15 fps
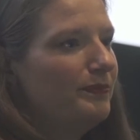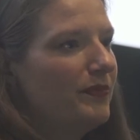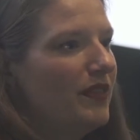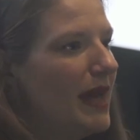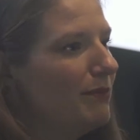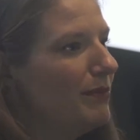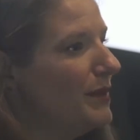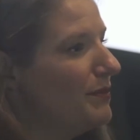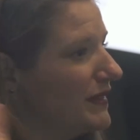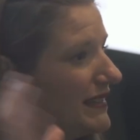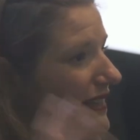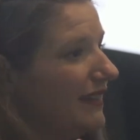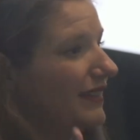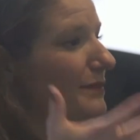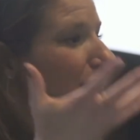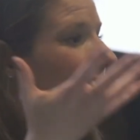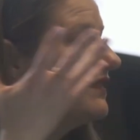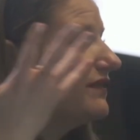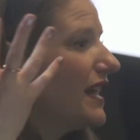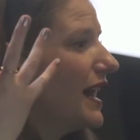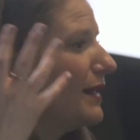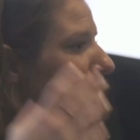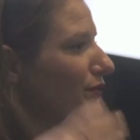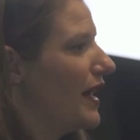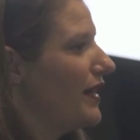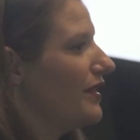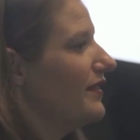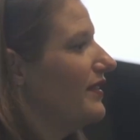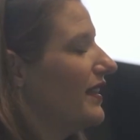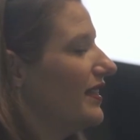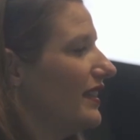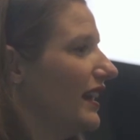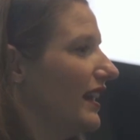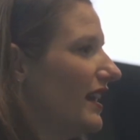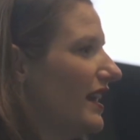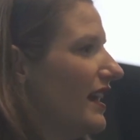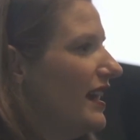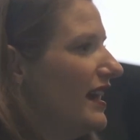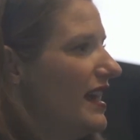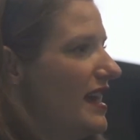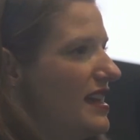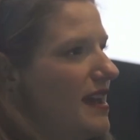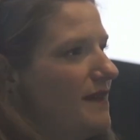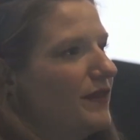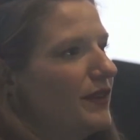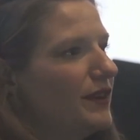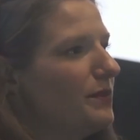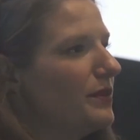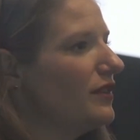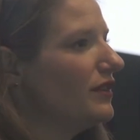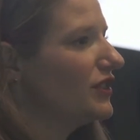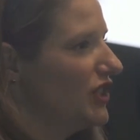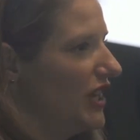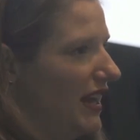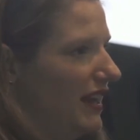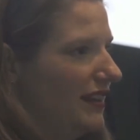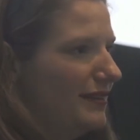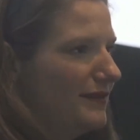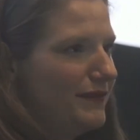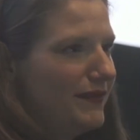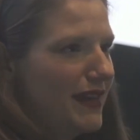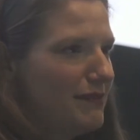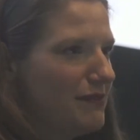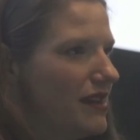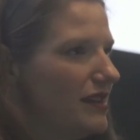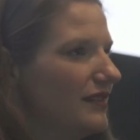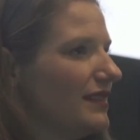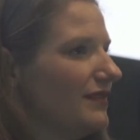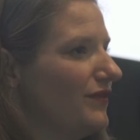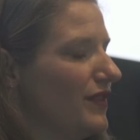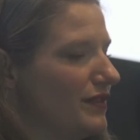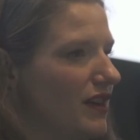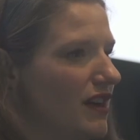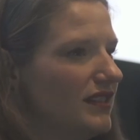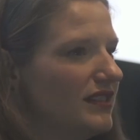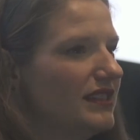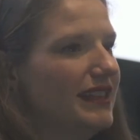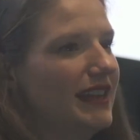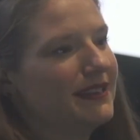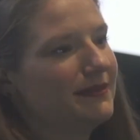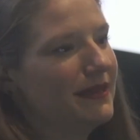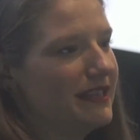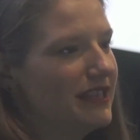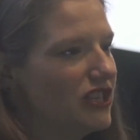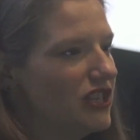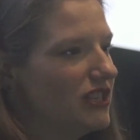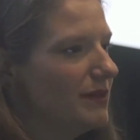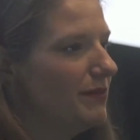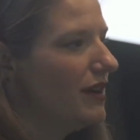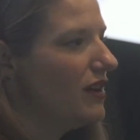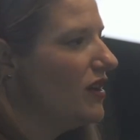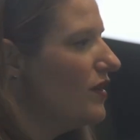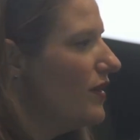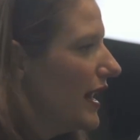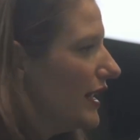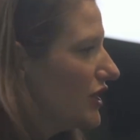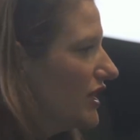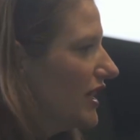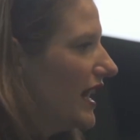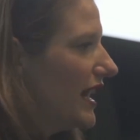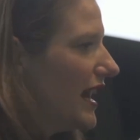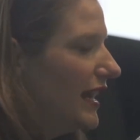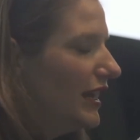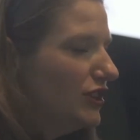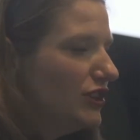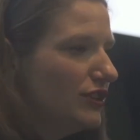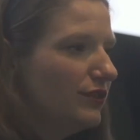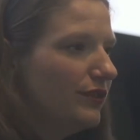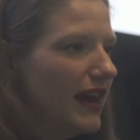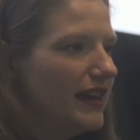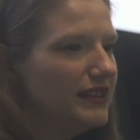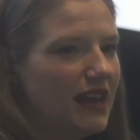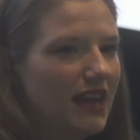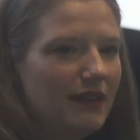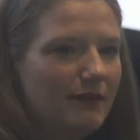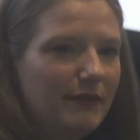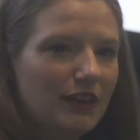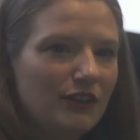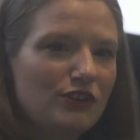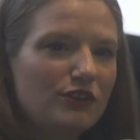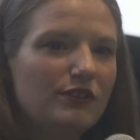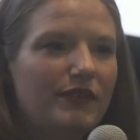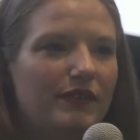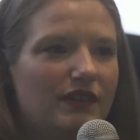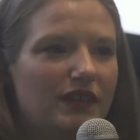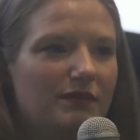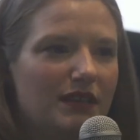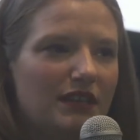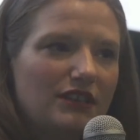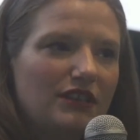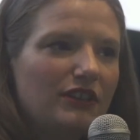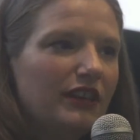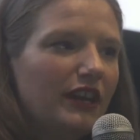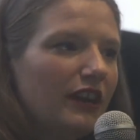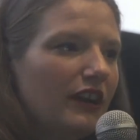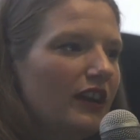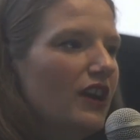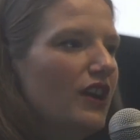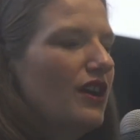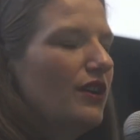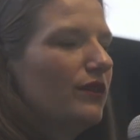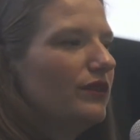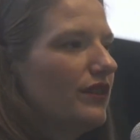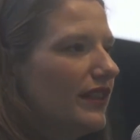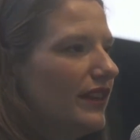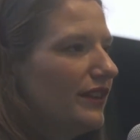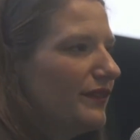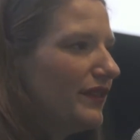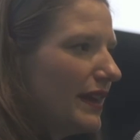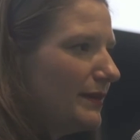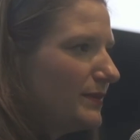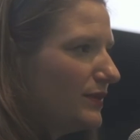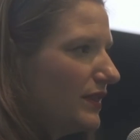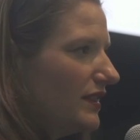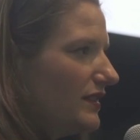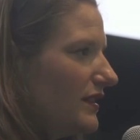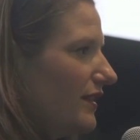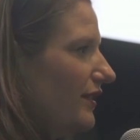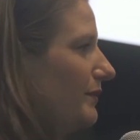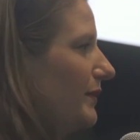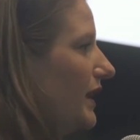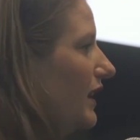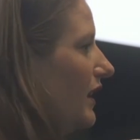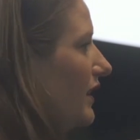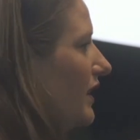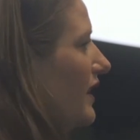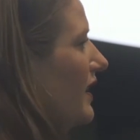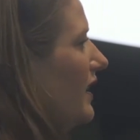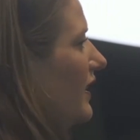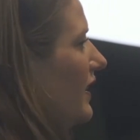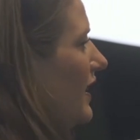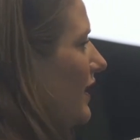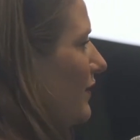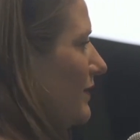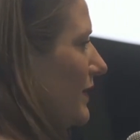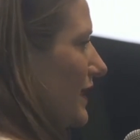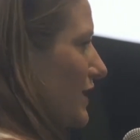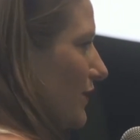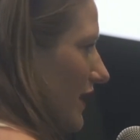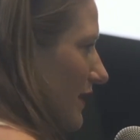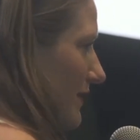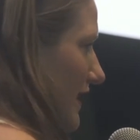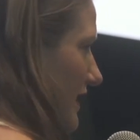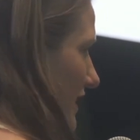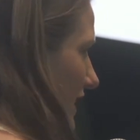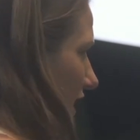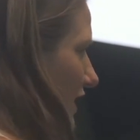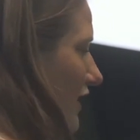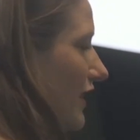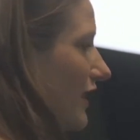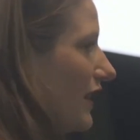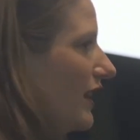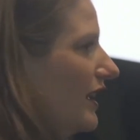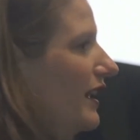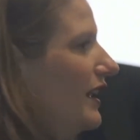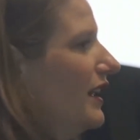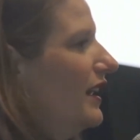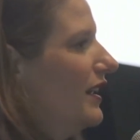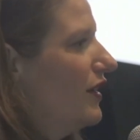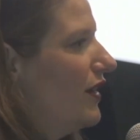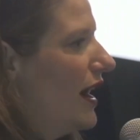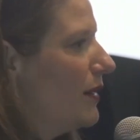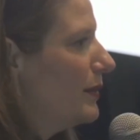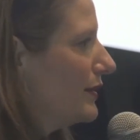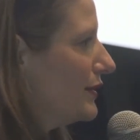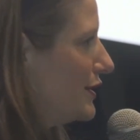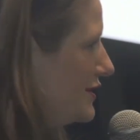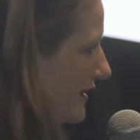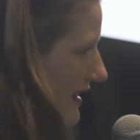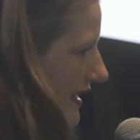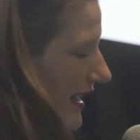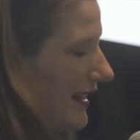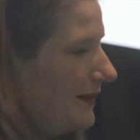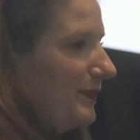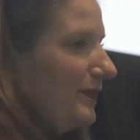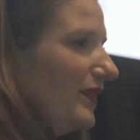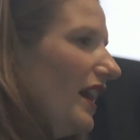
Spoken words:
Let people sign themselves up rather than the inevitable chain of emails and phone calls and text messages about, oh, actually, I can't do that time. Can you do 15 minutes earlier? Well, no, that overlaps with this other meeting. Can we meet 20 minutes later? No, how about Tuesday?